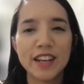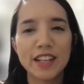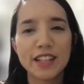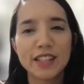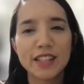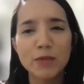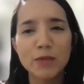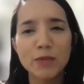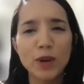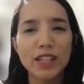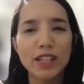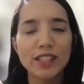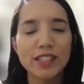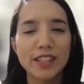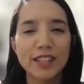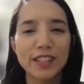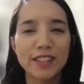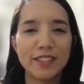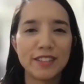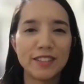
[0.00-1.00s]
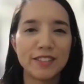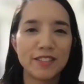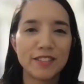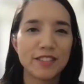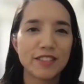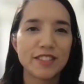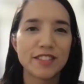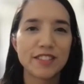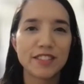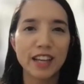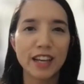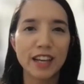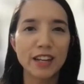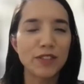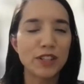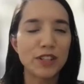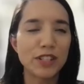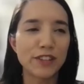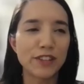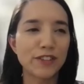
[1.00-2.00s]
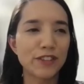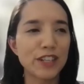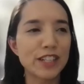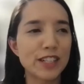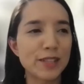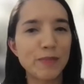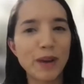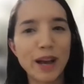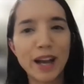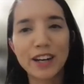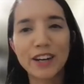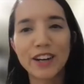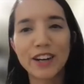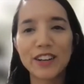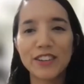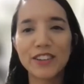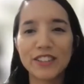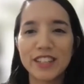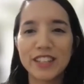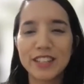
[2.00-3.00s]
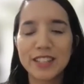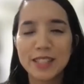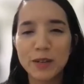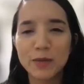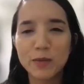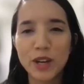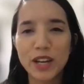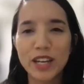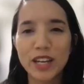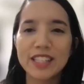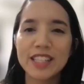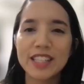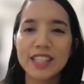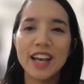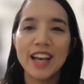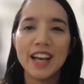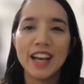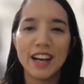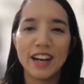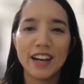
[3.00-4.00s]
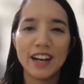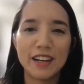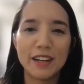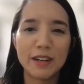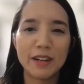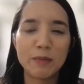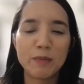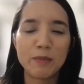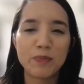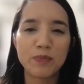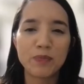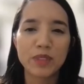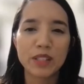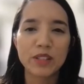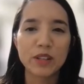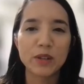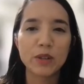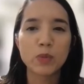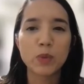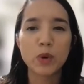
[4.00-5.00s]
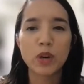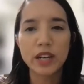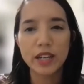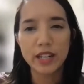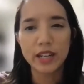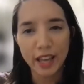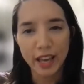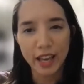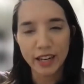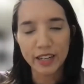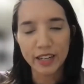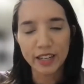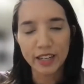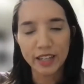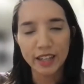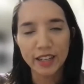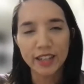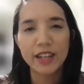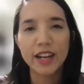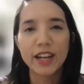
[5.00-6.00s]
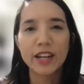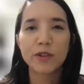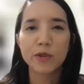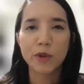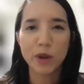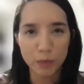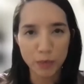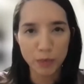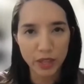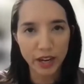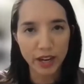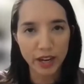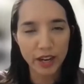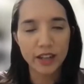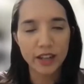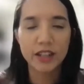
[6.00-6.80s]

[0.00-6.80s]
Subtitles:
some ways, kind of a different background in some ways. So I was born in Canada. I grew up there,